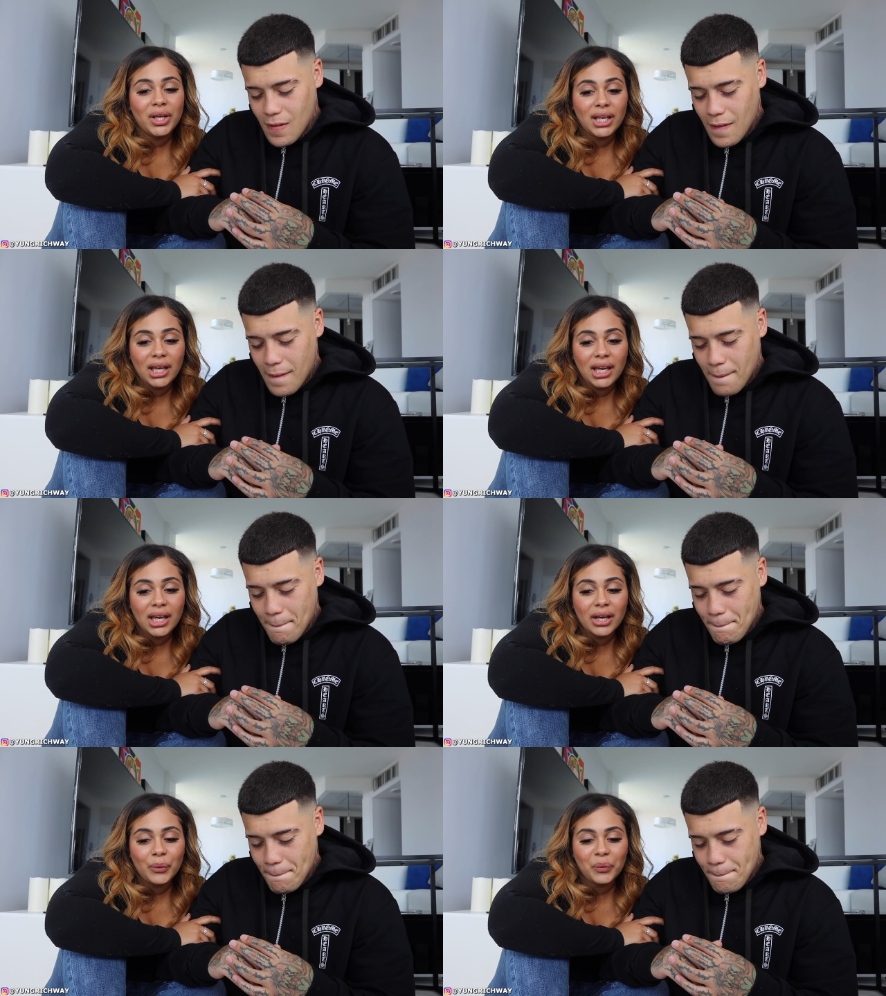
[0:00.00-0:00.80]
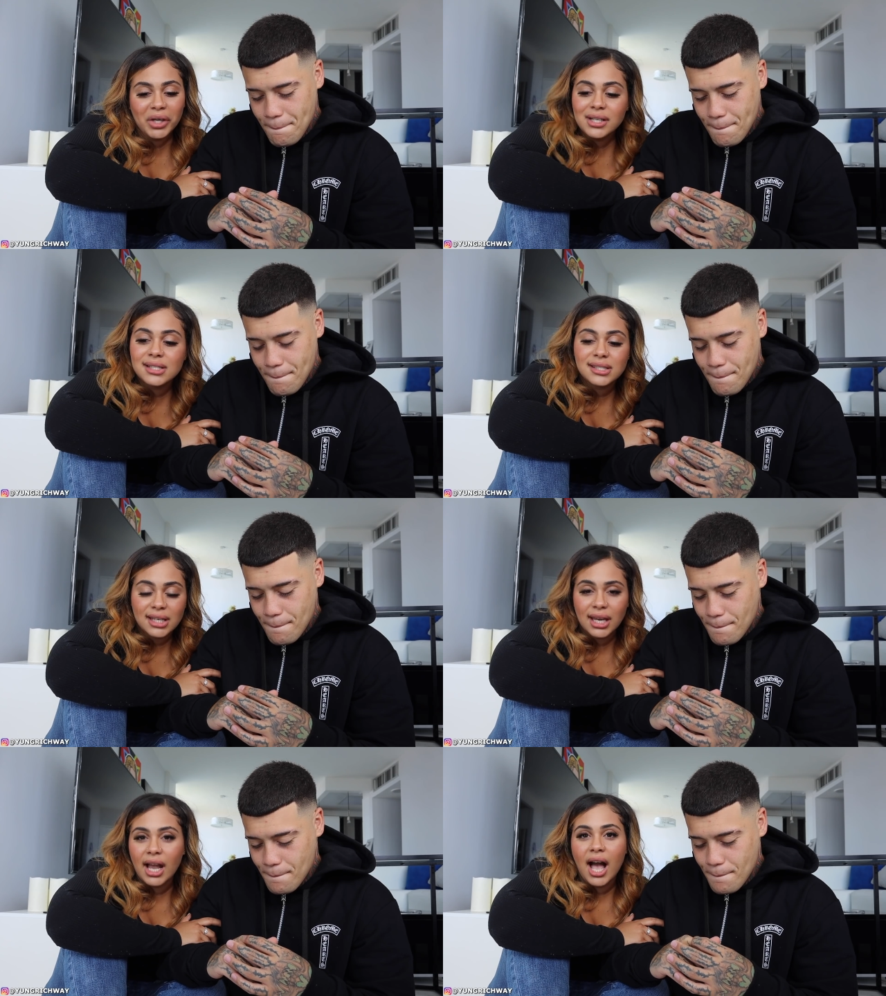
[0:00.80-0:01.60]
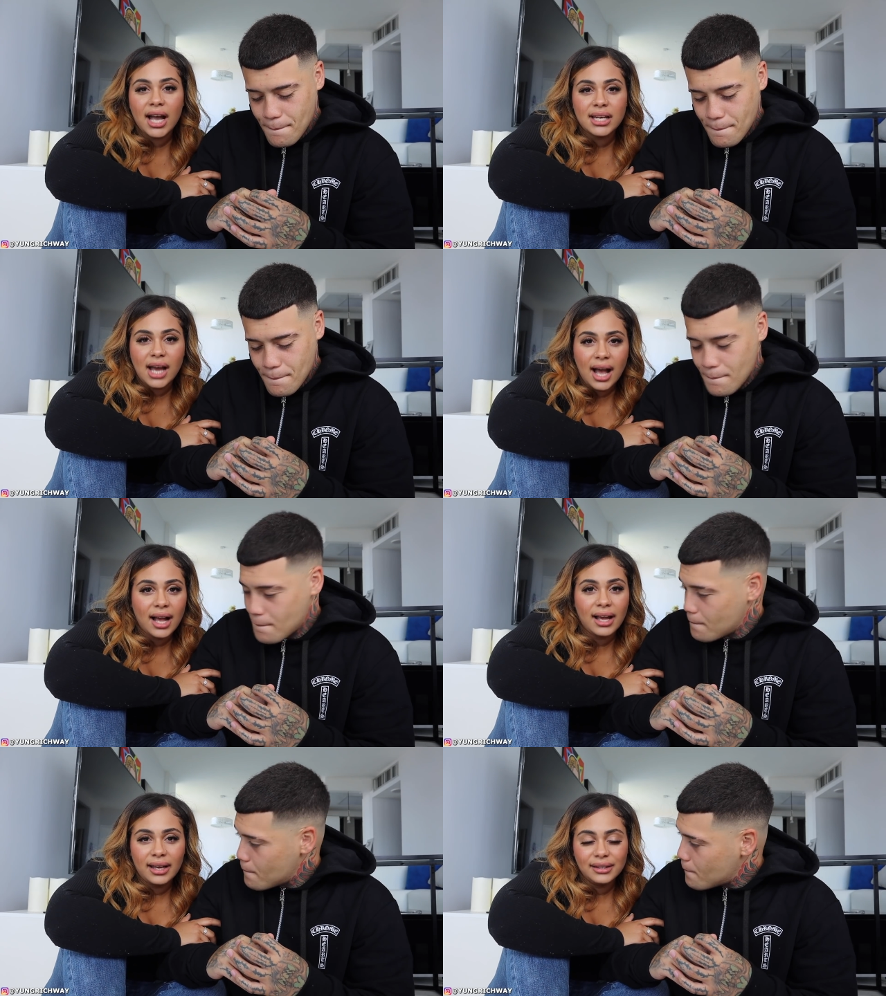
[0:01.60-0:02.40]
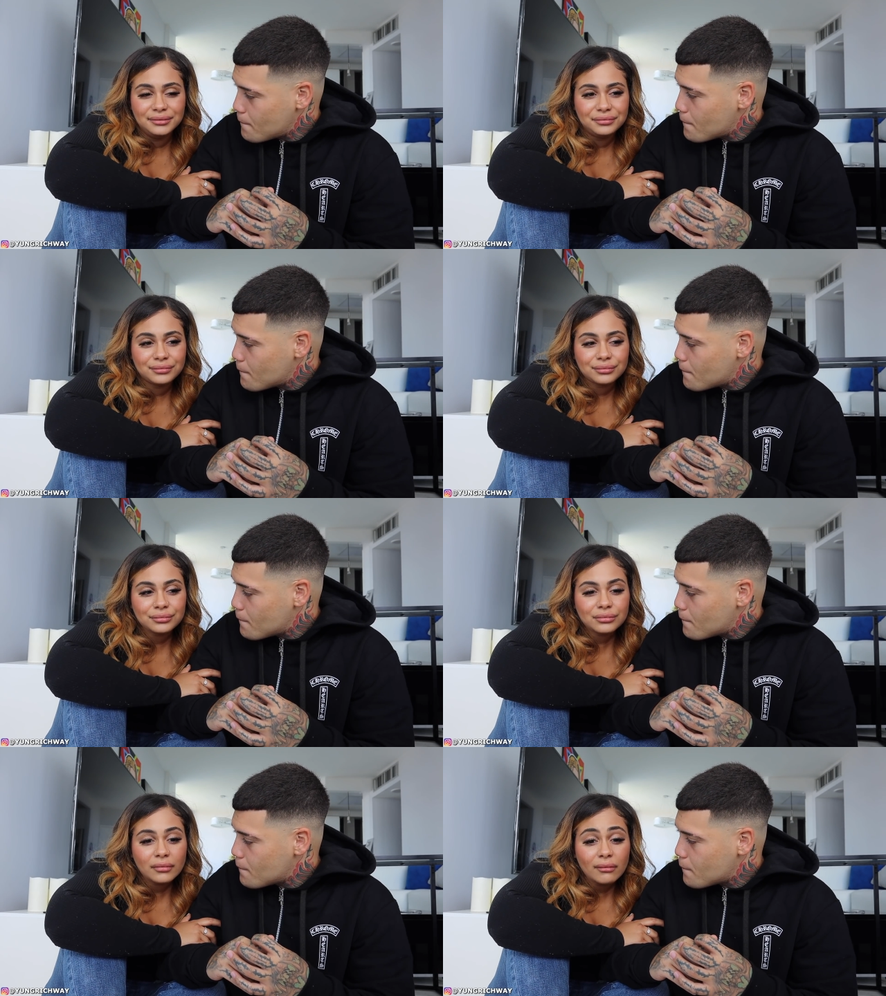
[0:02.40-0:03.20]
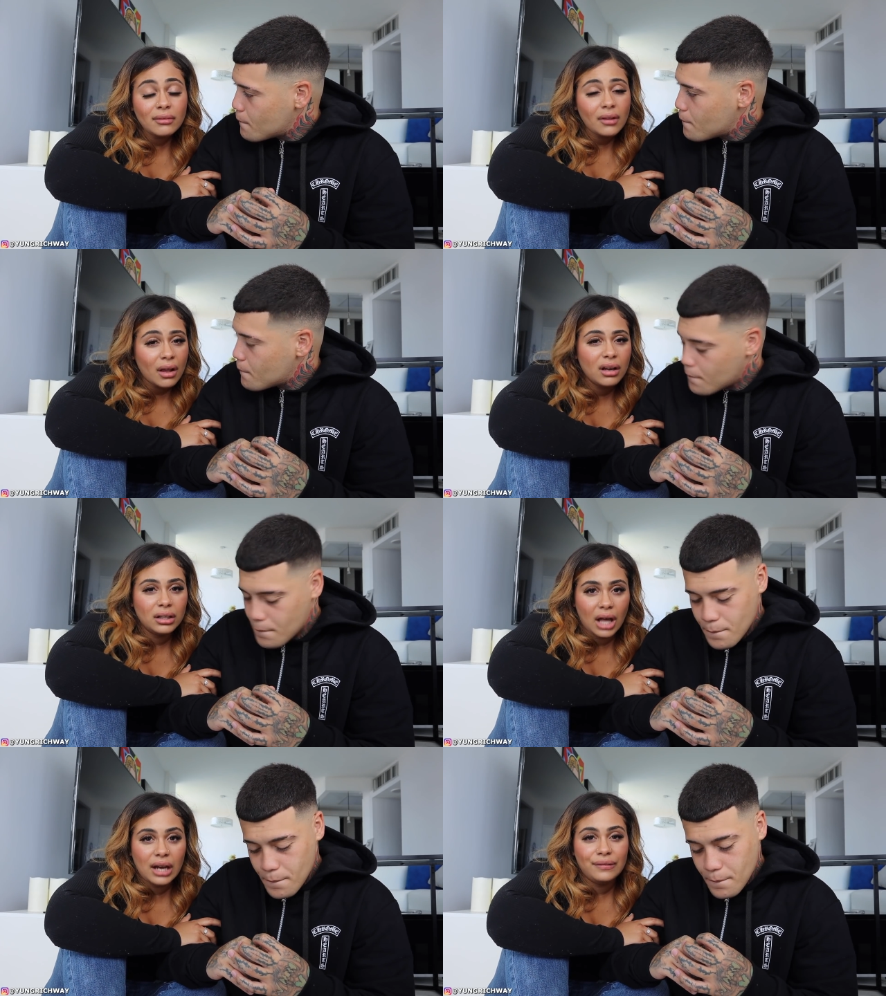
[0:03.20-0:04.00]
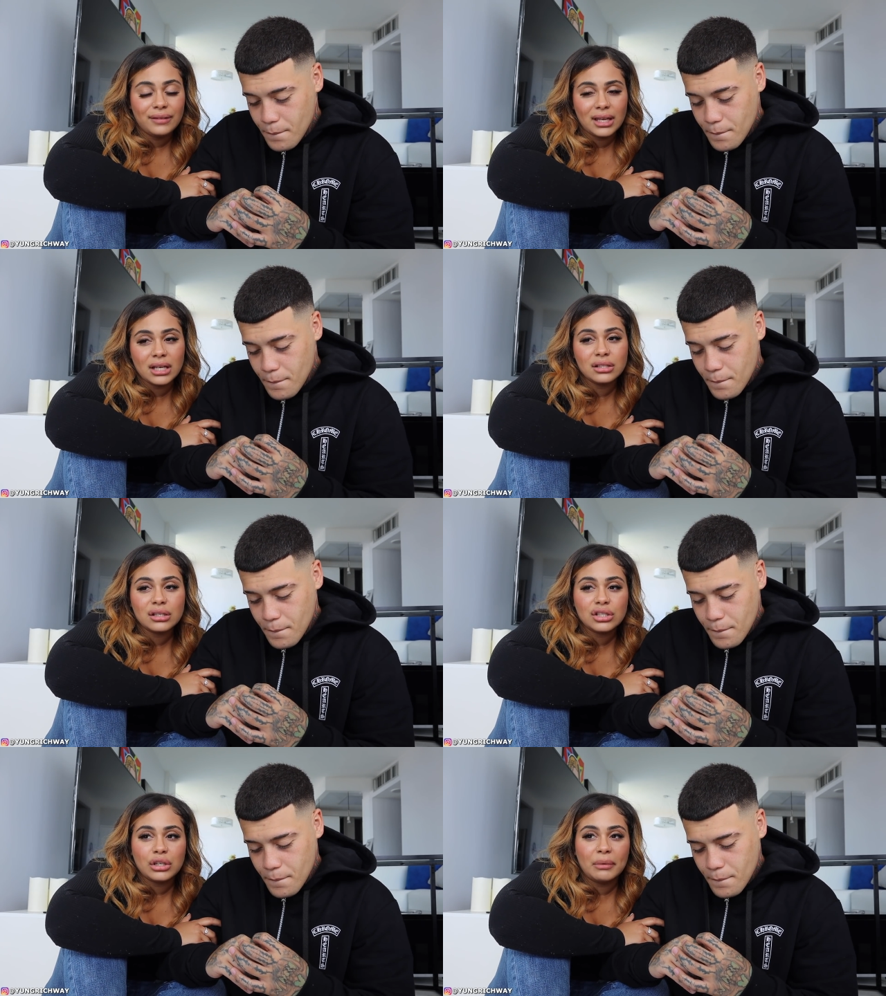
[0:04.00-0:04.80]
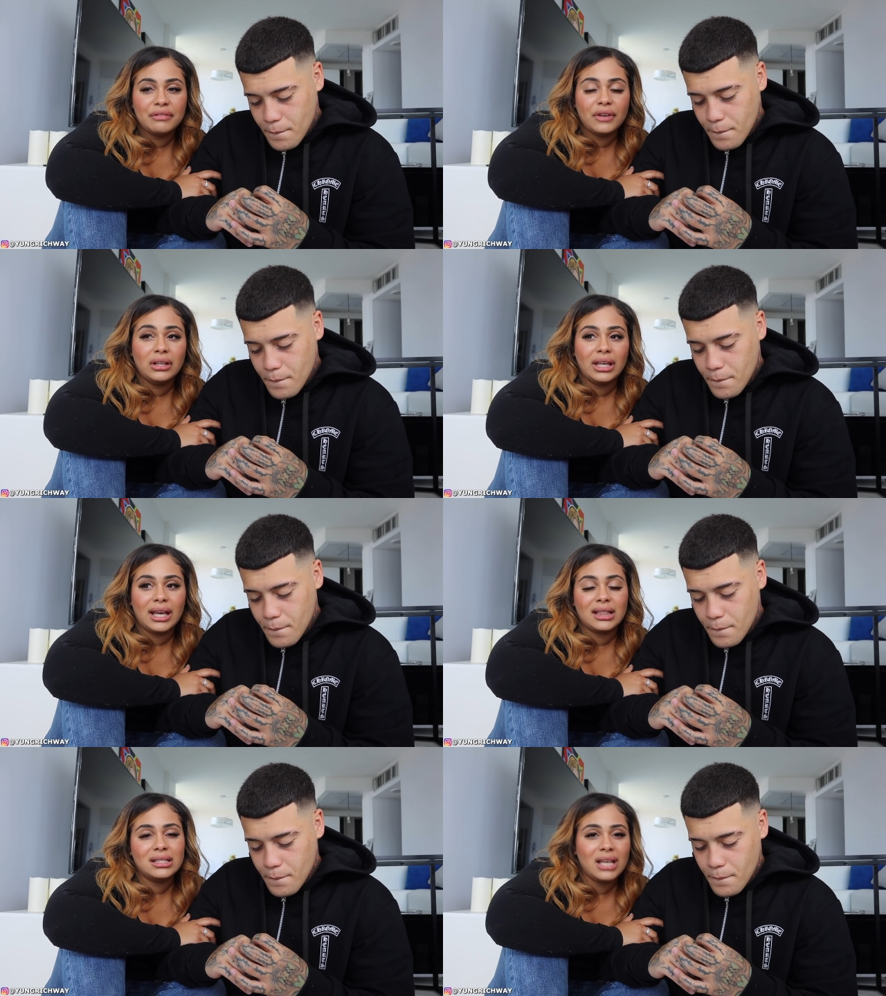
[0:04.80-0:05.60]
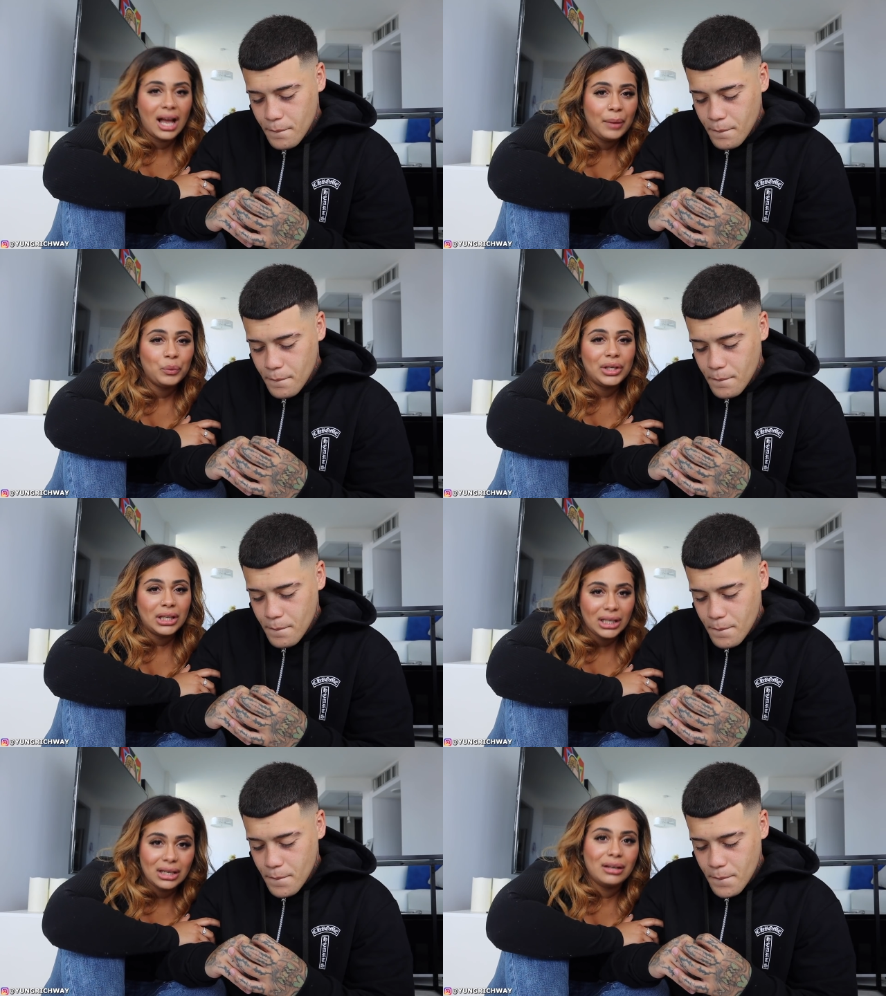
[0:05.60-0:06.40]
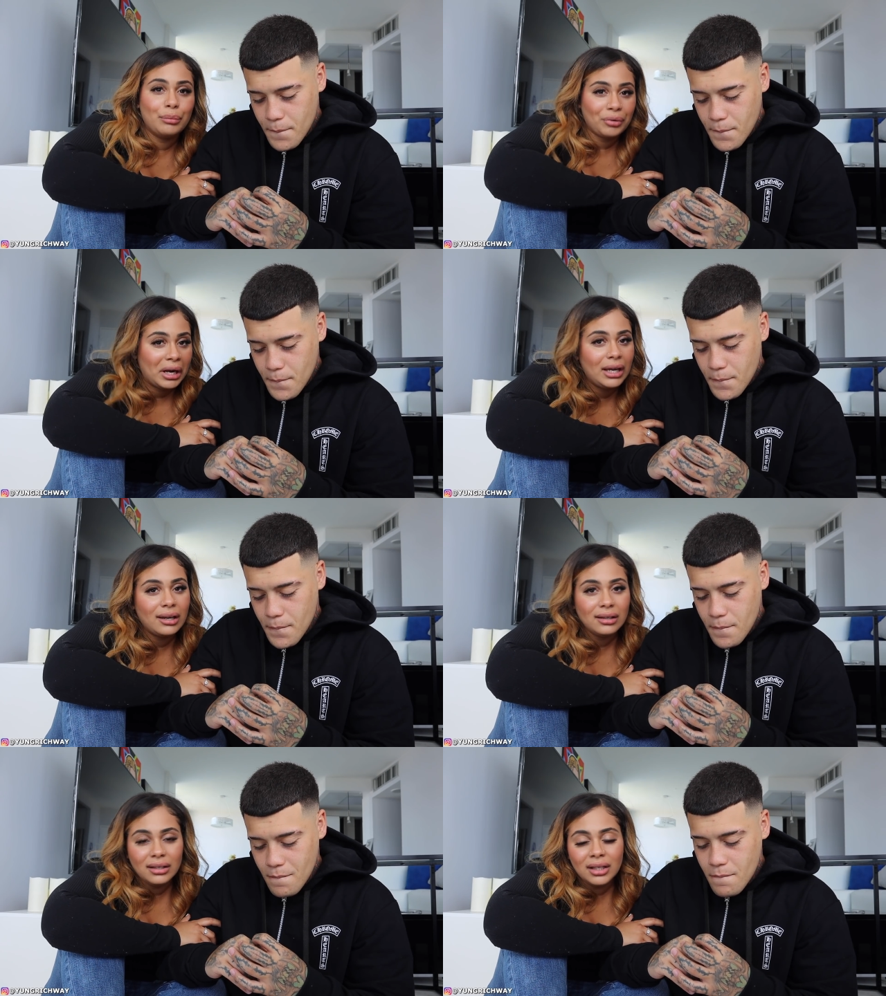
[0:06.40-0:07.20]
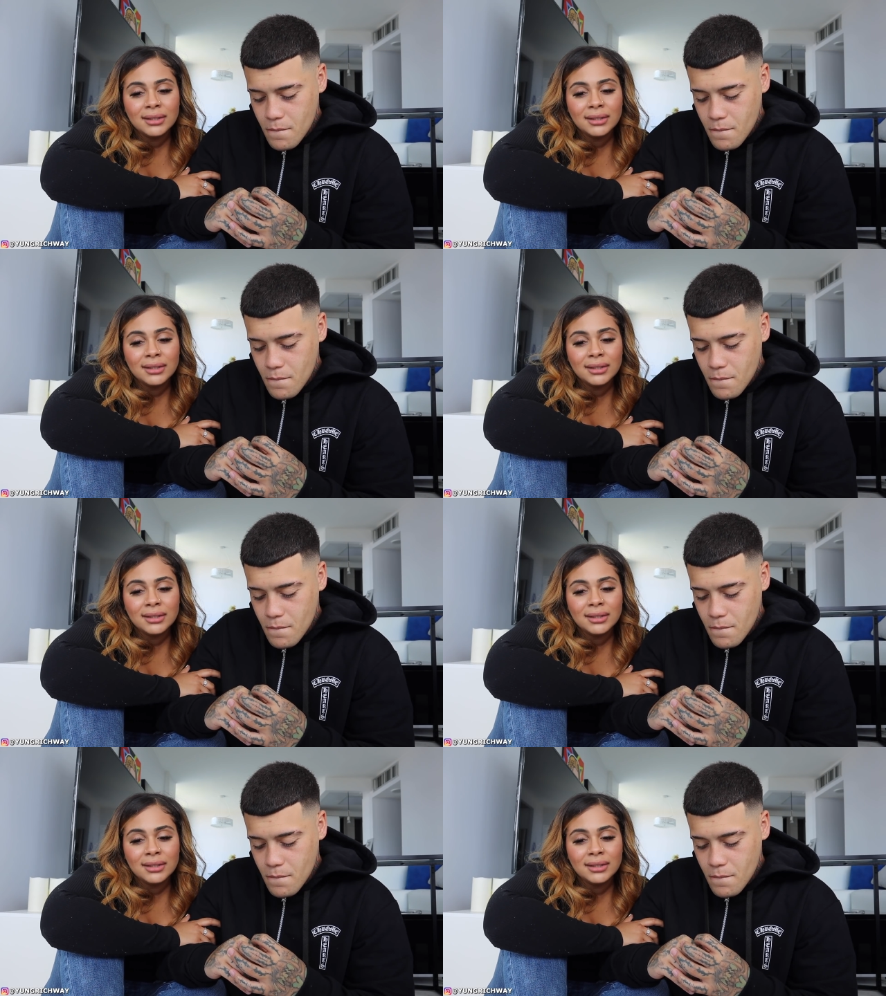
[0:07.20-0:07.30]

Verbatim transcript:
Speaker 1: we weren't seeing eye to eye on a lot of things. So we felt like at the time we needed a break.